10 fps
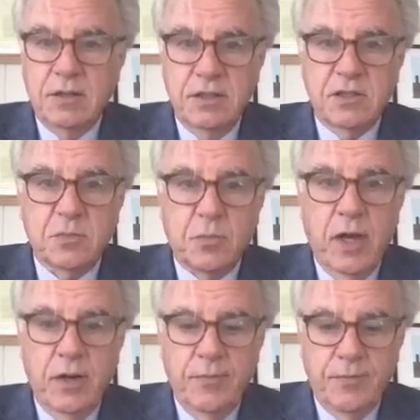this
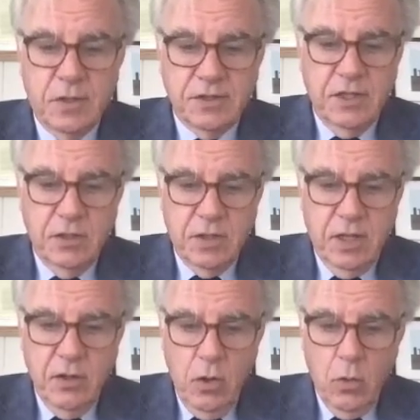spread, because
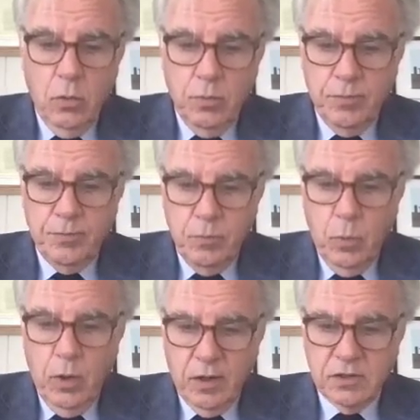they know
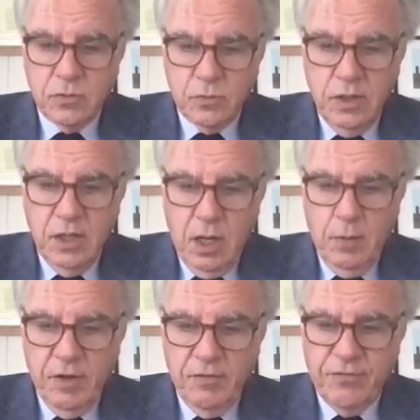where it's really
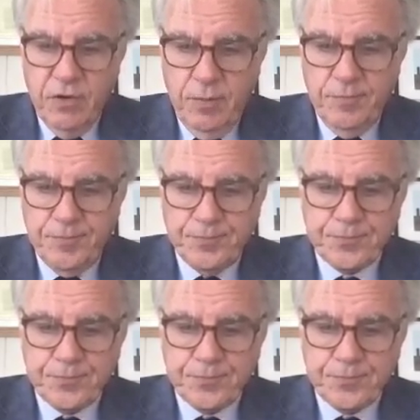coming from.